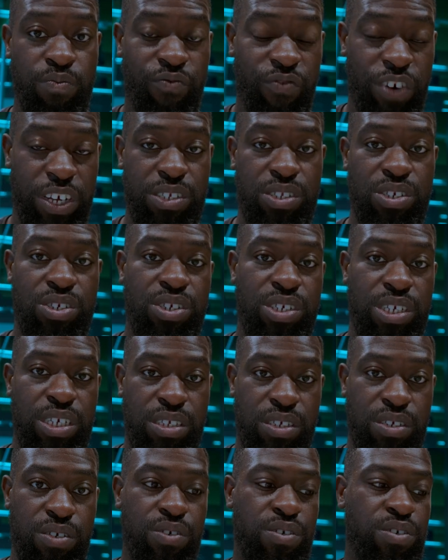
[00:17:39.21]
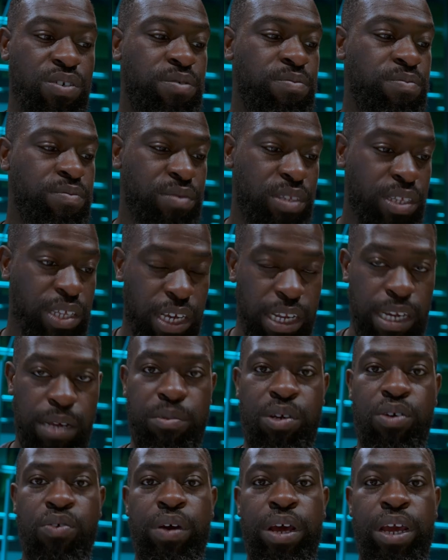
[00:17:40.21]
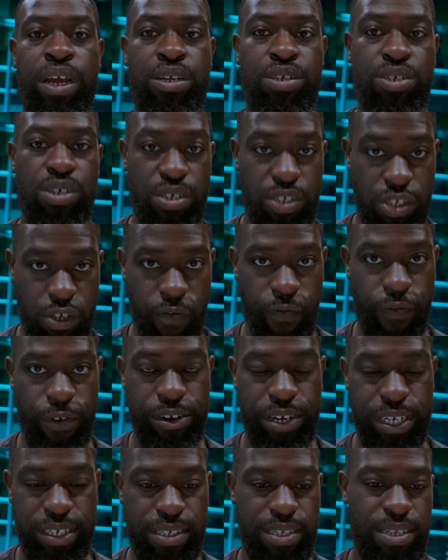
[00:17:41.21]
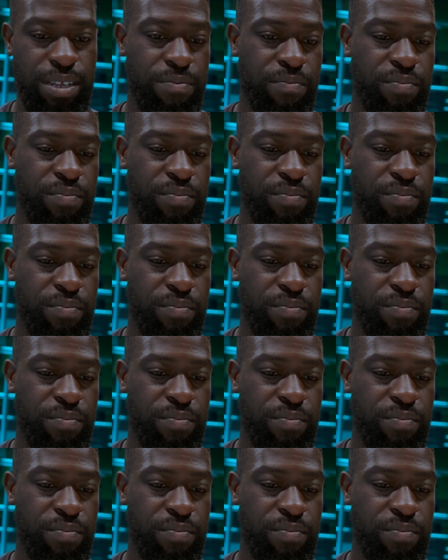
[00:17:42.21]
faster sensor, dynamic range suffers.